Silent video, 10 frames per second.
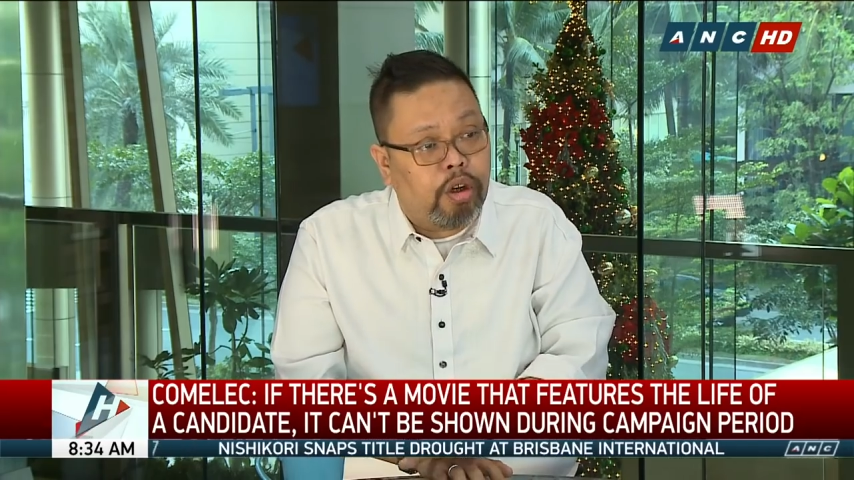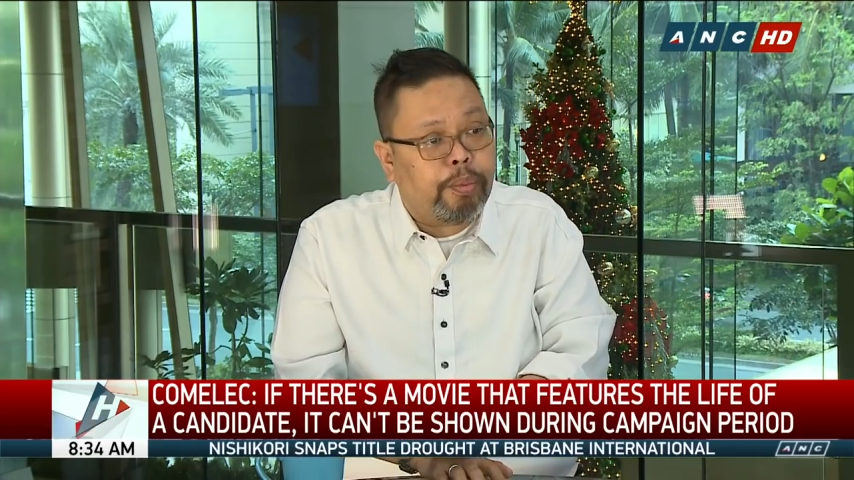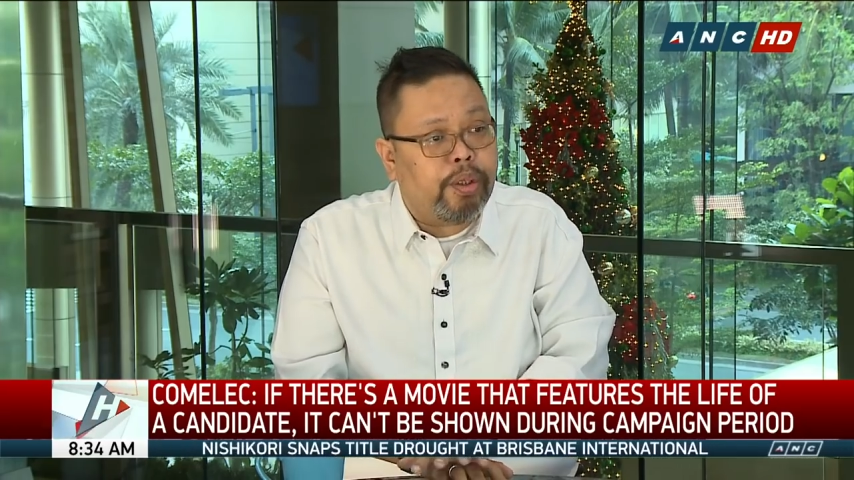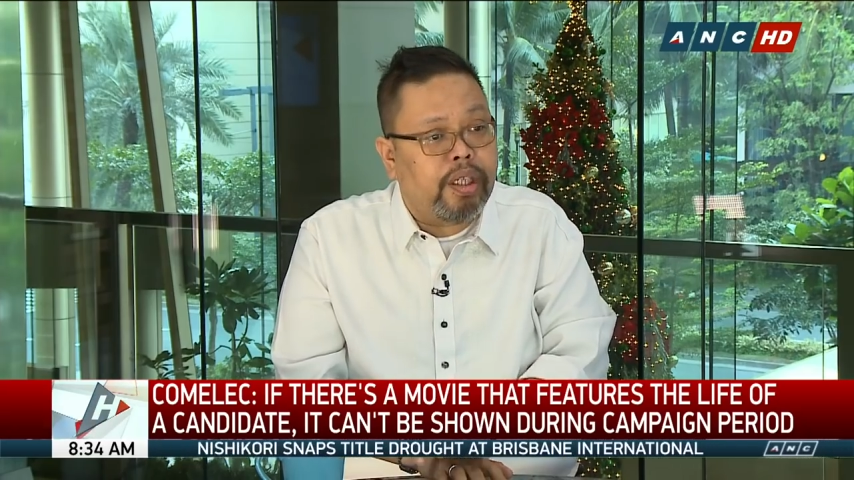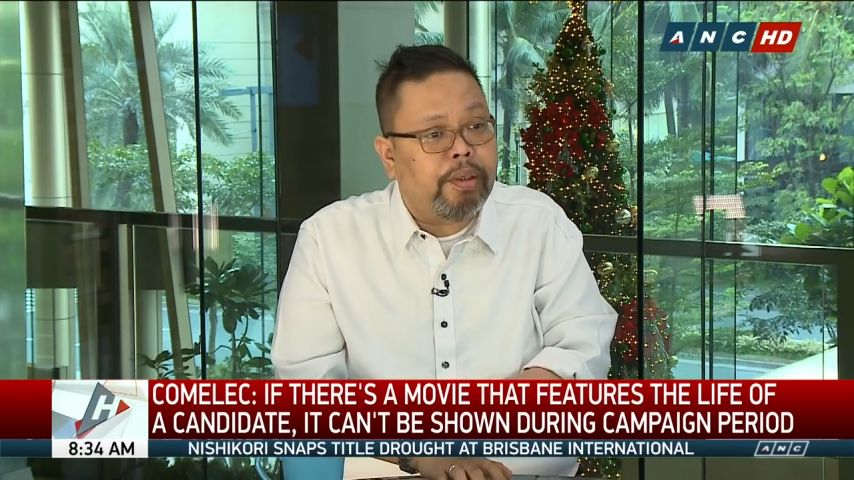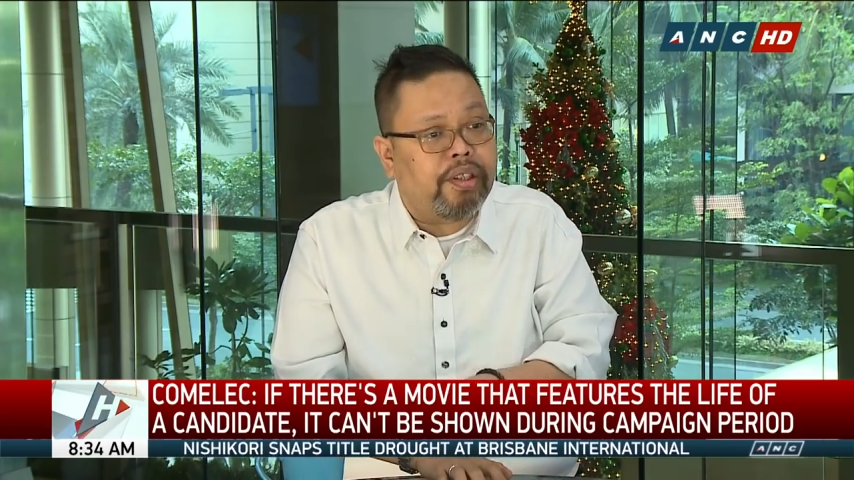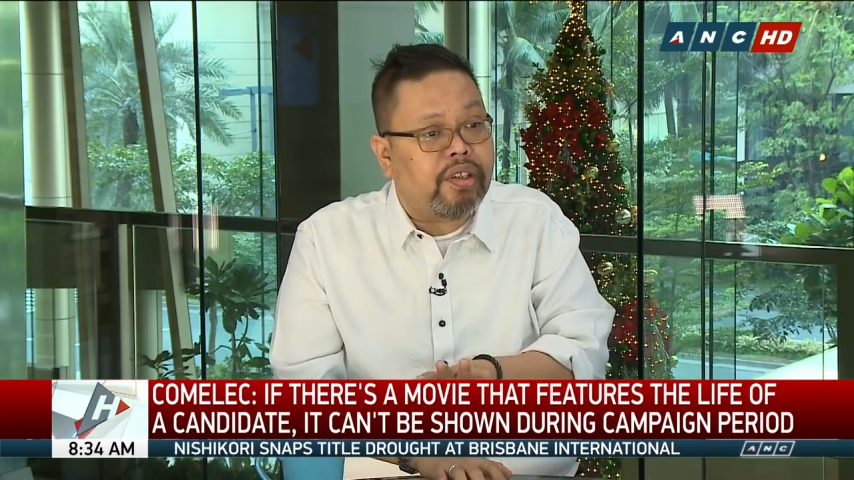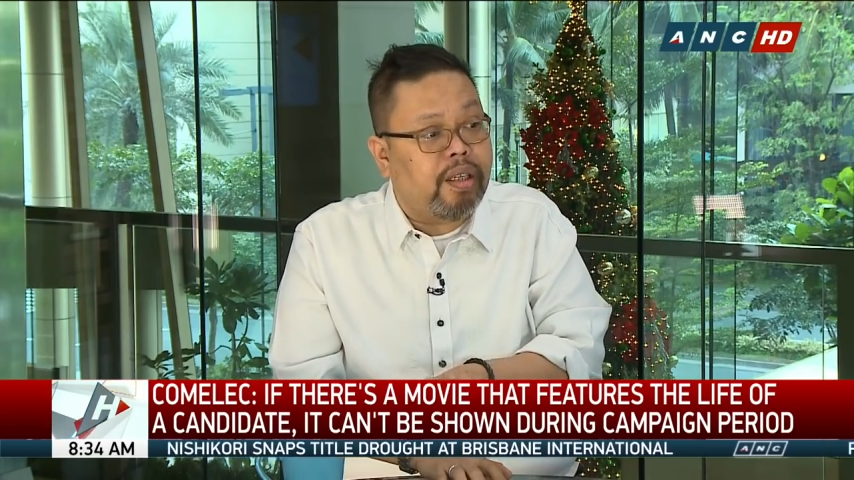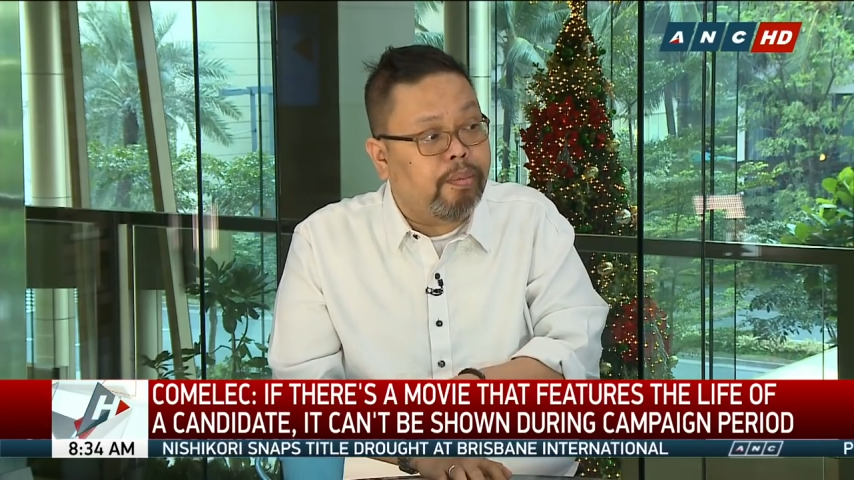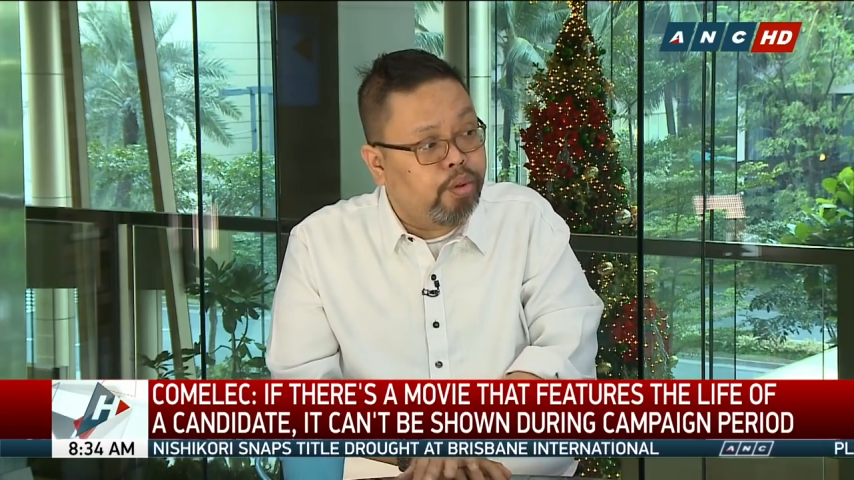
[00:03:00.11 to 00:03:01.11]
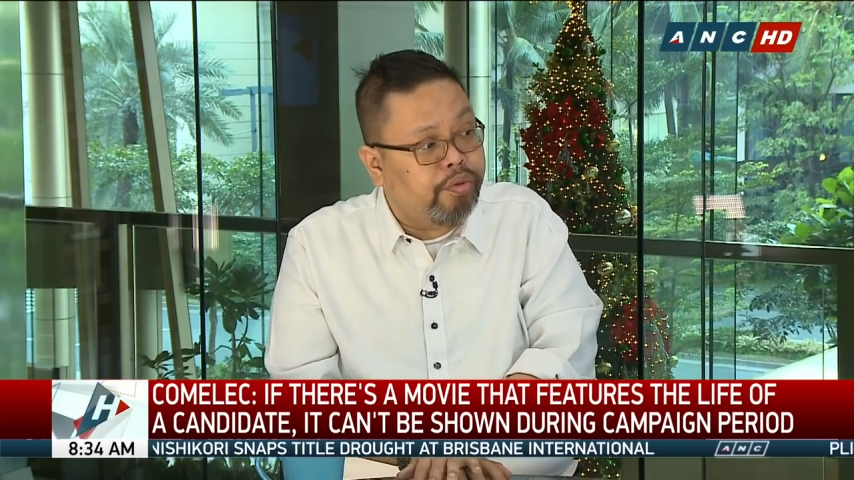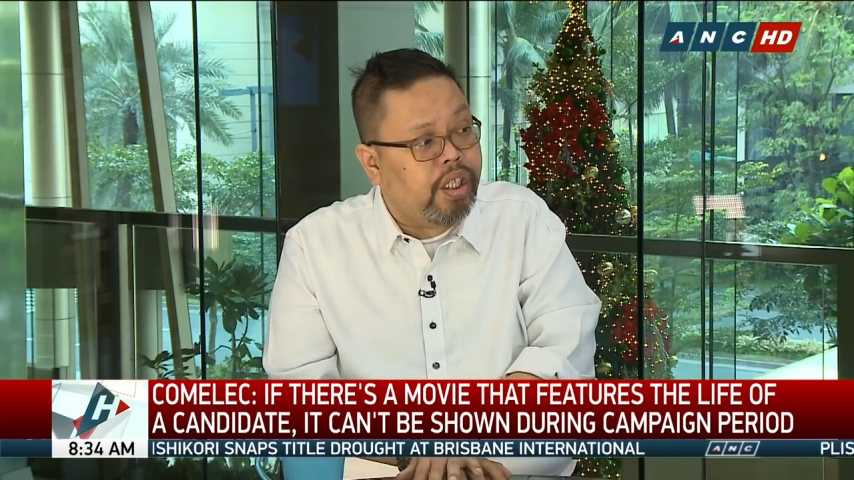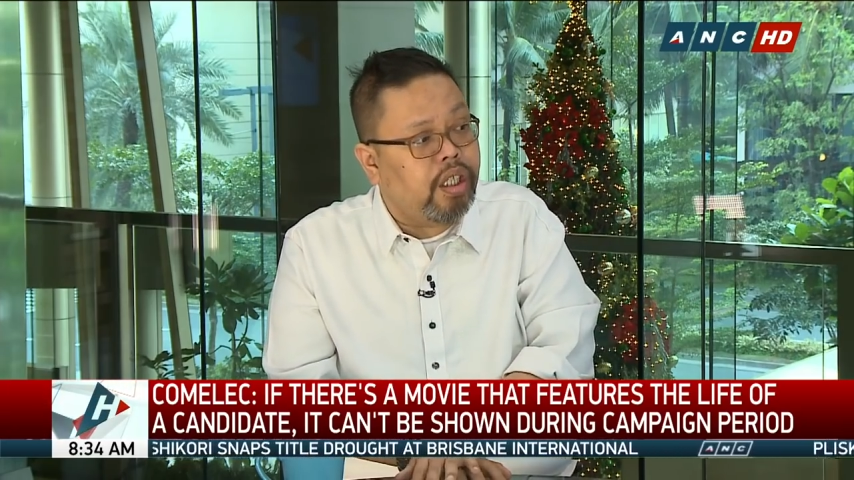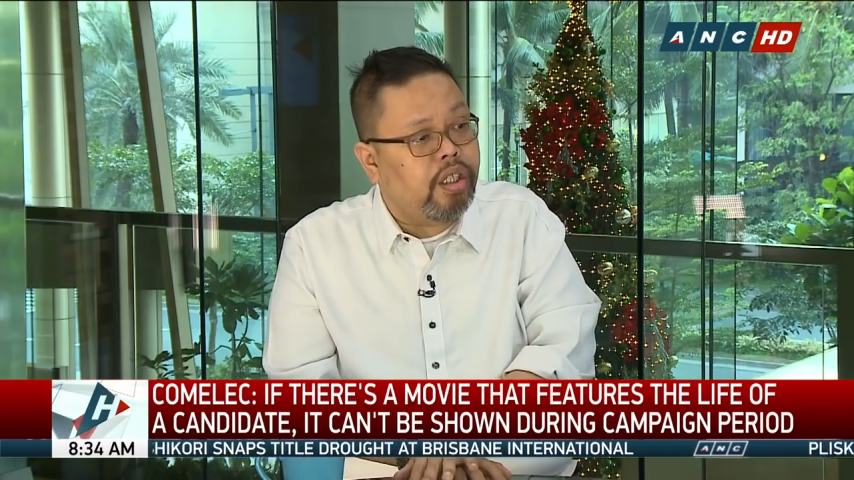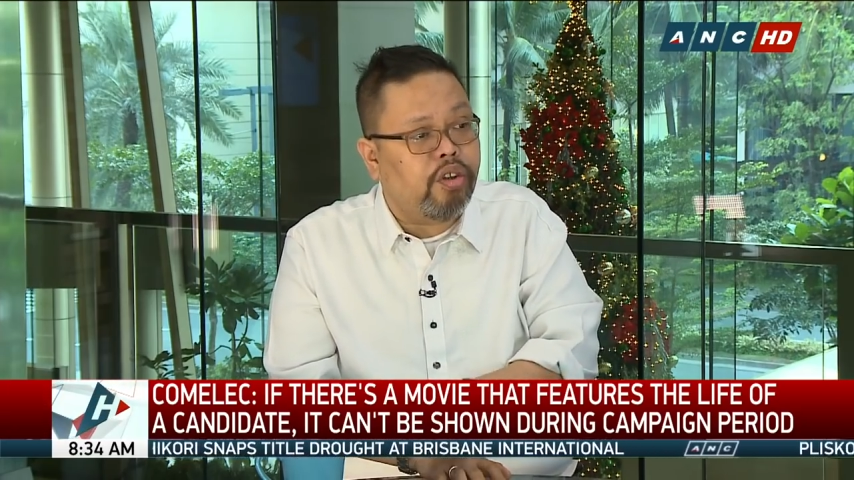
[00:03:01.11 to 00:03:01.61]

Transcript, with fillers: prohibits a movie